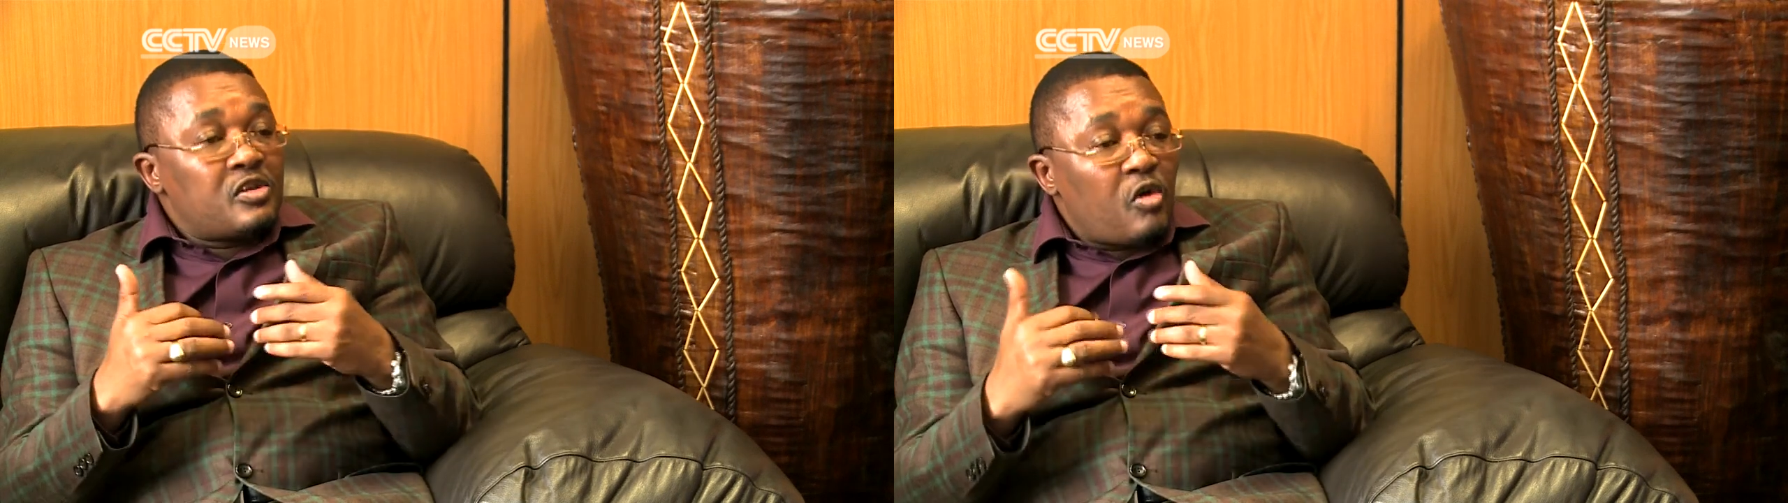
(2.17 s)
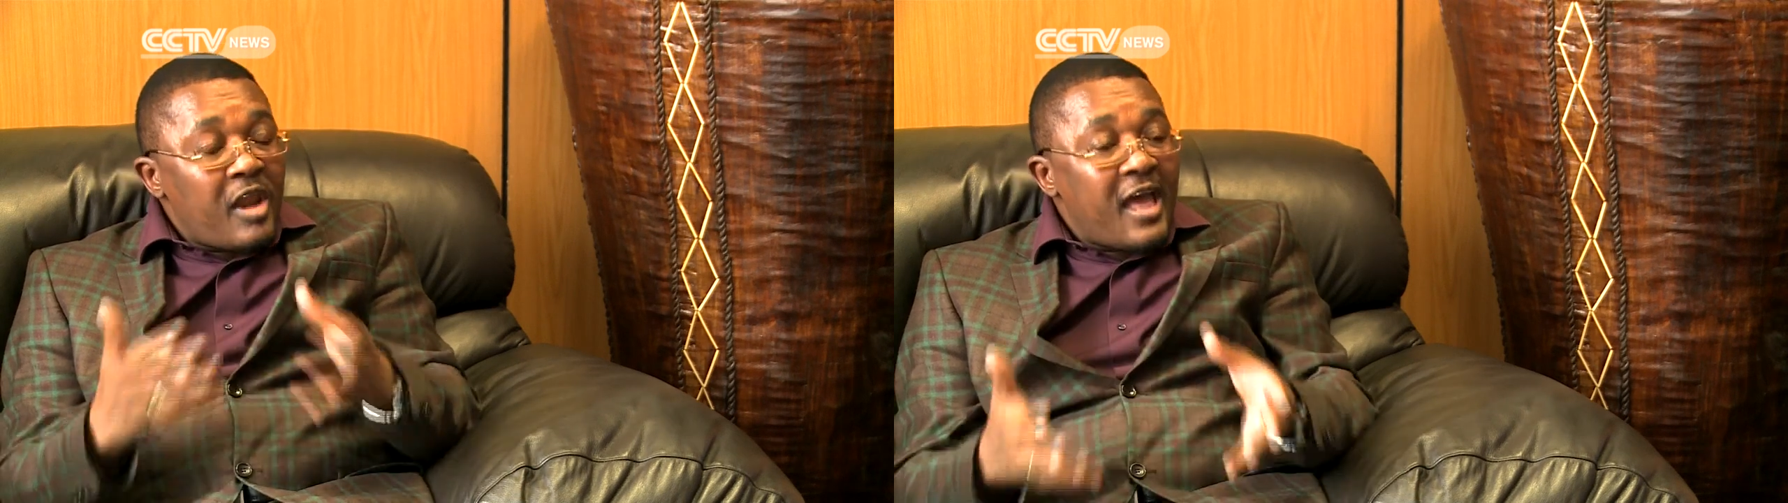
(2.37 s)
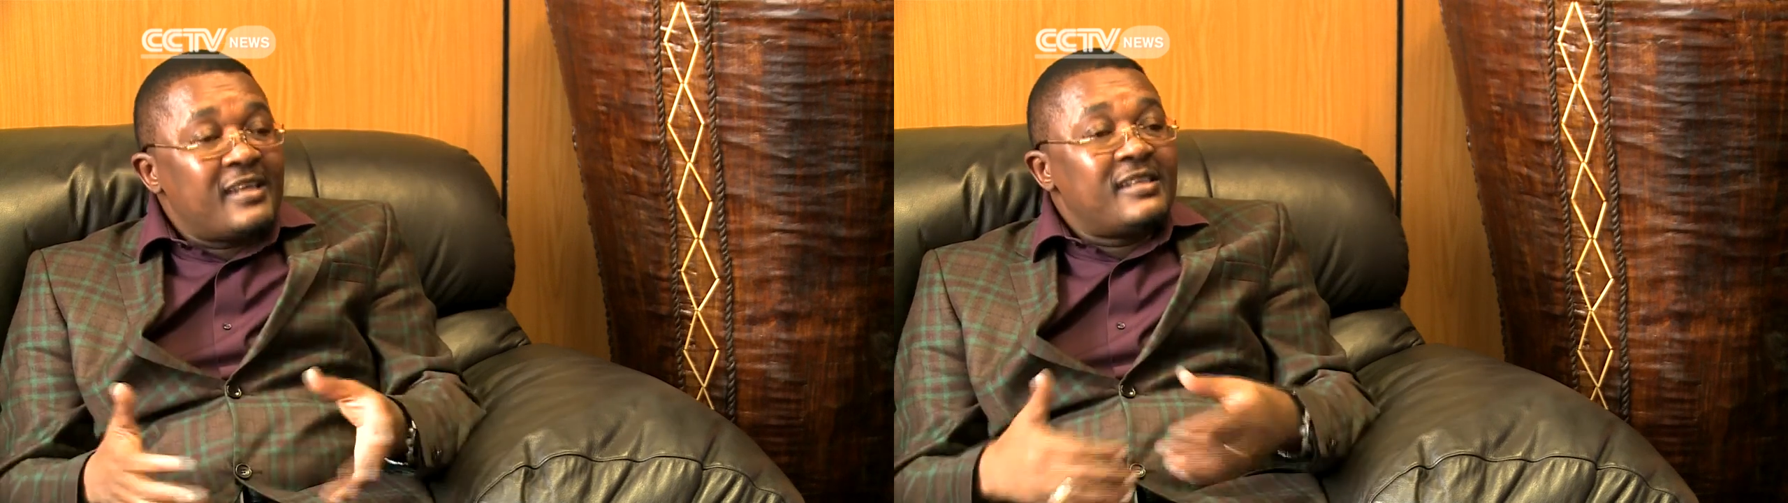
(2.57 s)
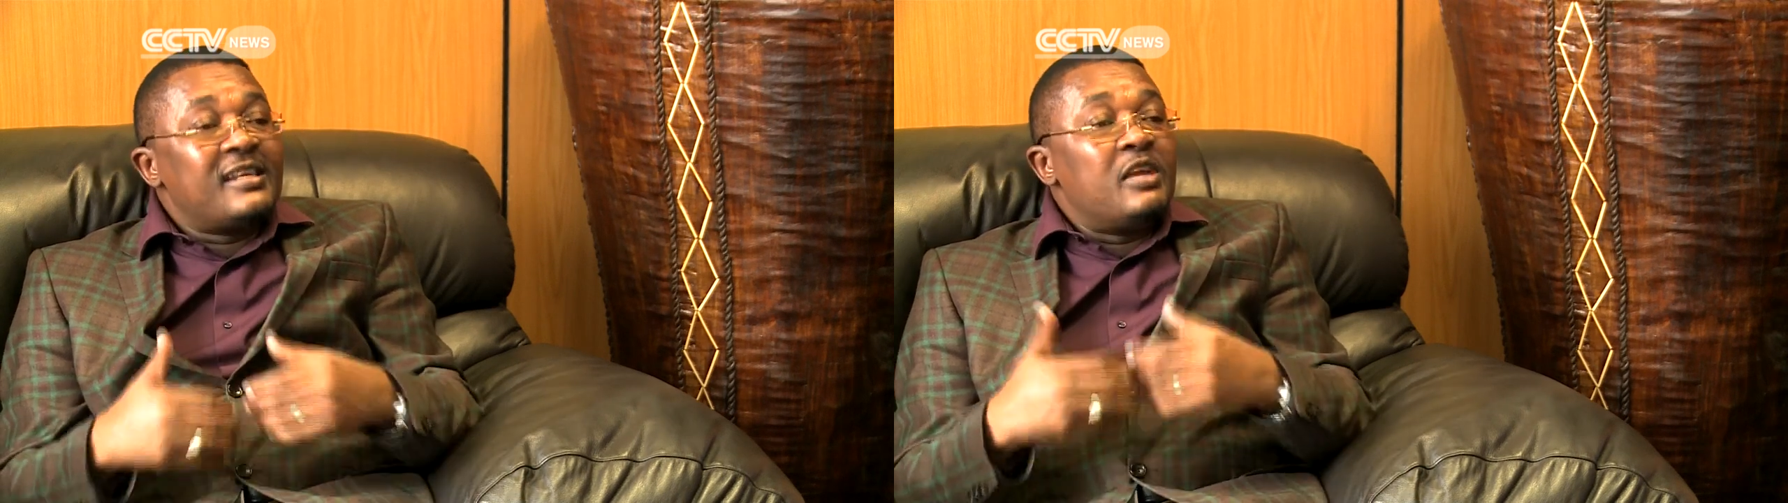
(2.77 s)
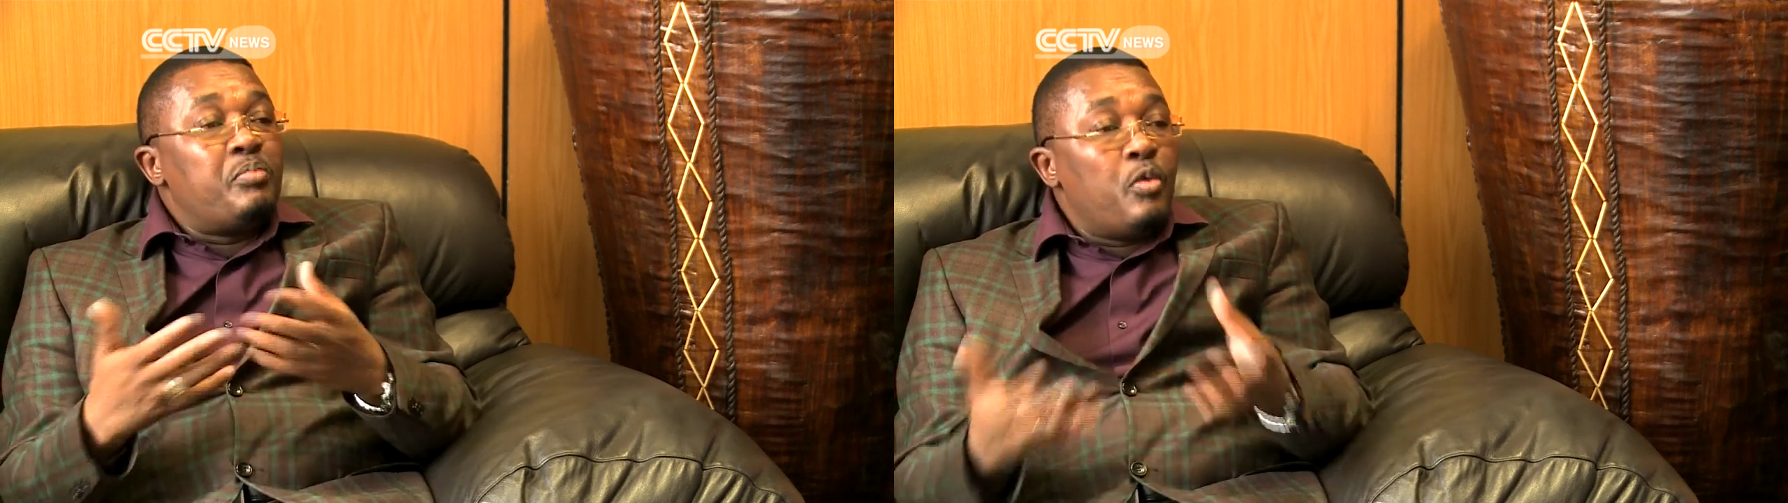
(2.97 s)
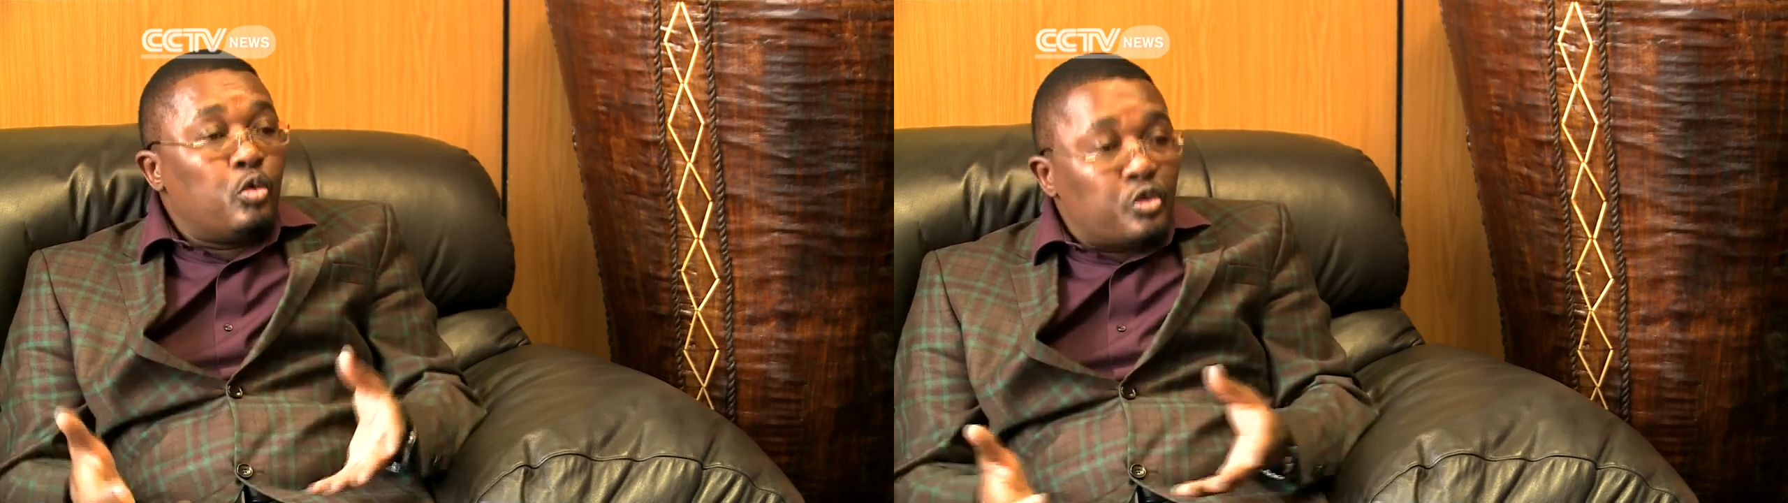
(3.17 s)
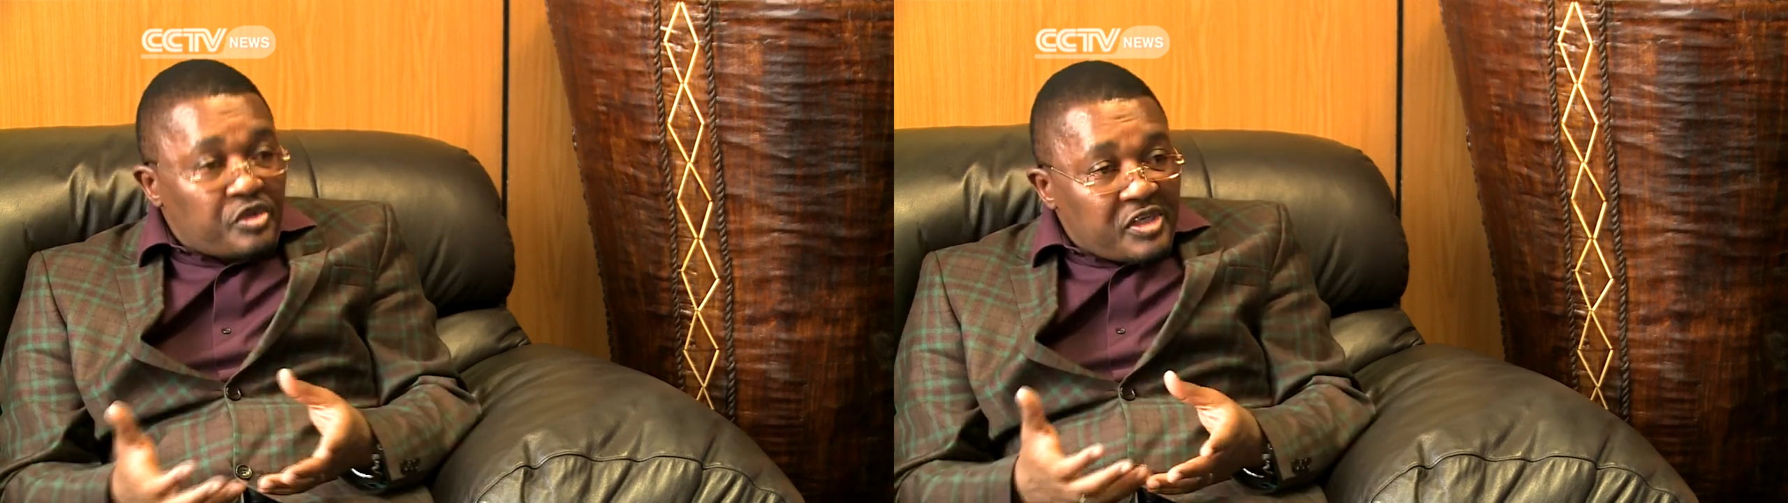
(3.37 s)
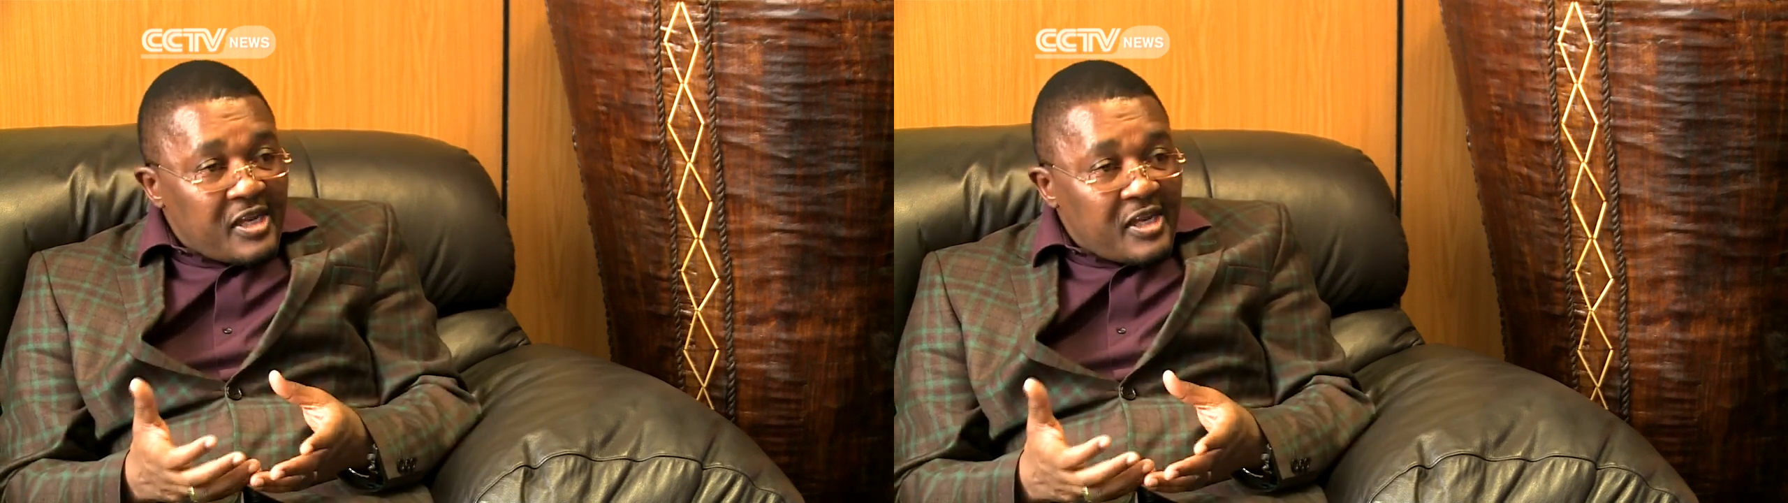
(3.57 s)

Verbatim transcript: which some have laughed